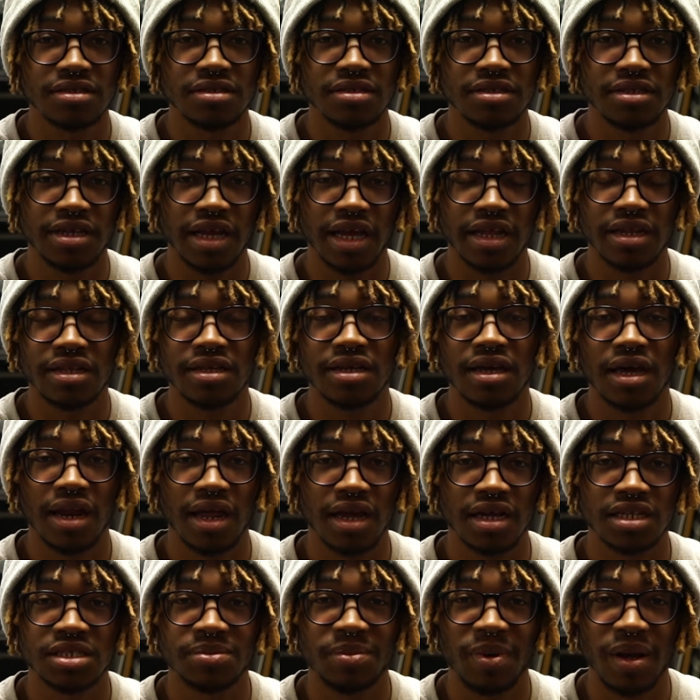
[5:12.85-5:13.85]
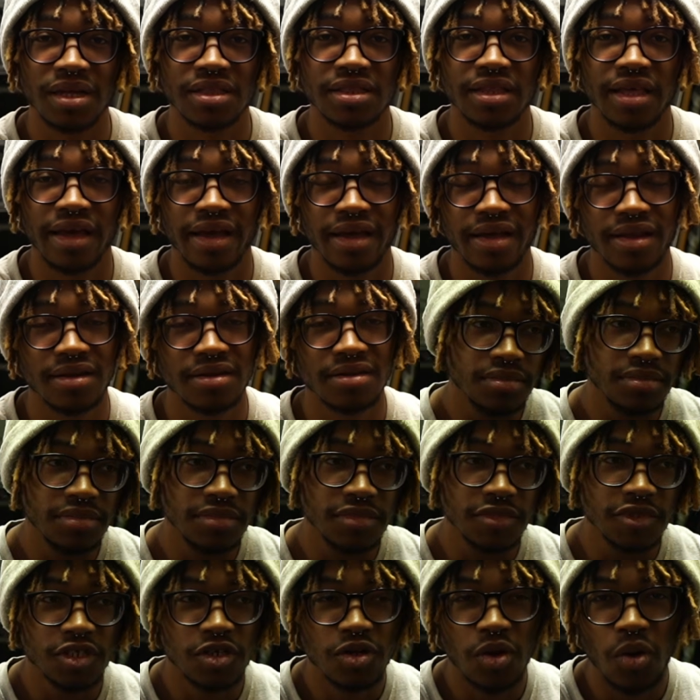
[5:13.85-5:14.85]
Yeah, you gotta expect that.
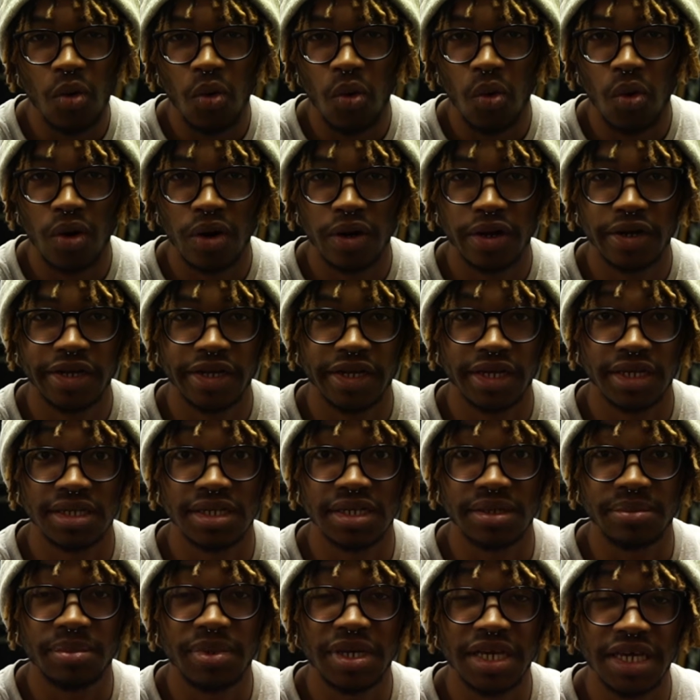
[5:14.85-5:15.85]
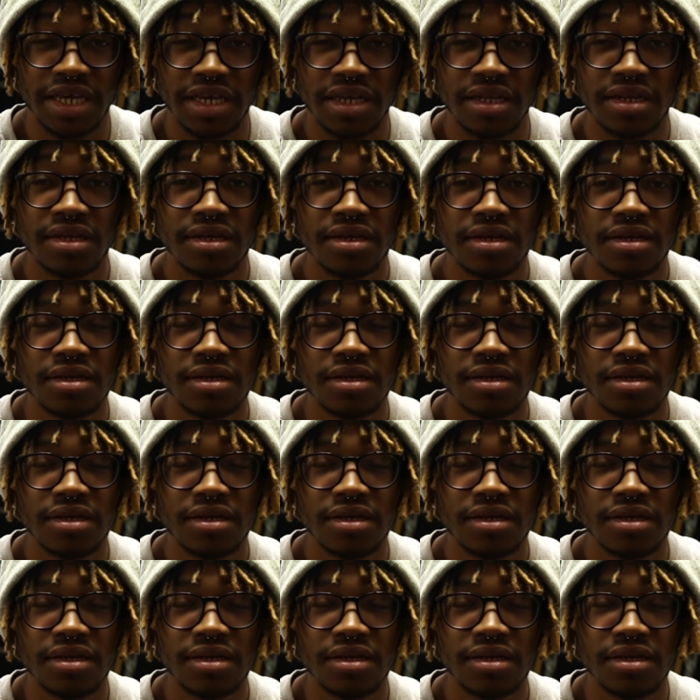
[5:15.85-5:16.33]
Or you could debead.